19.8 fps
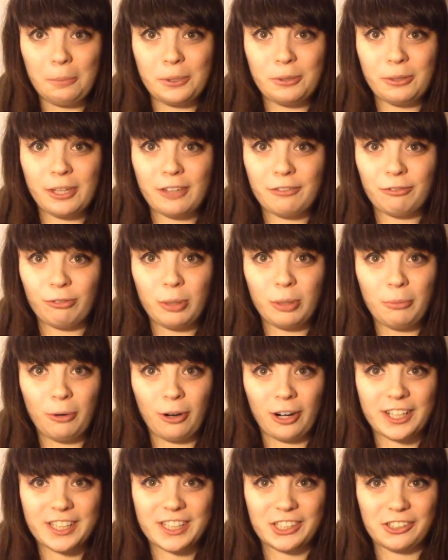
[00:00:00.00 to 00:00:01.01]
you give
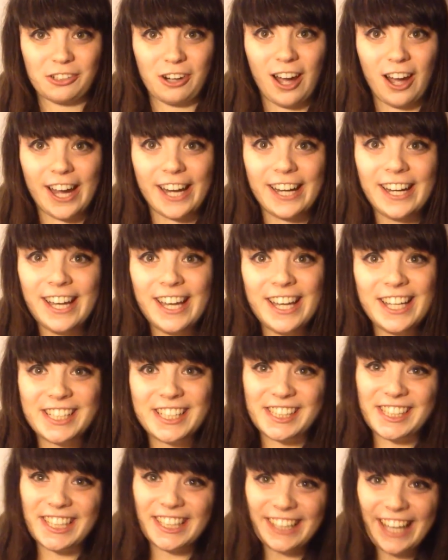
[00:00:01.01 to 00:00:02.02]
Whim.works a try.
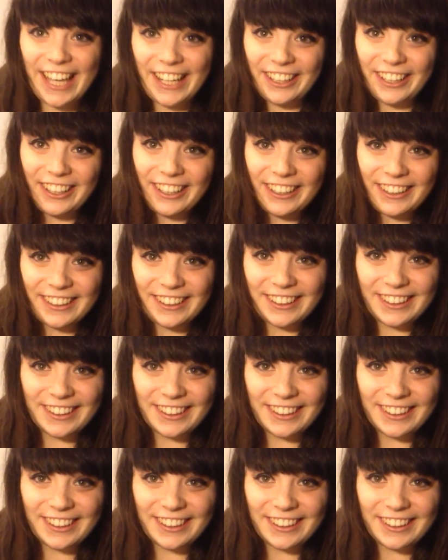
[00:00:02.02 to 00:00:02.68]
See you later!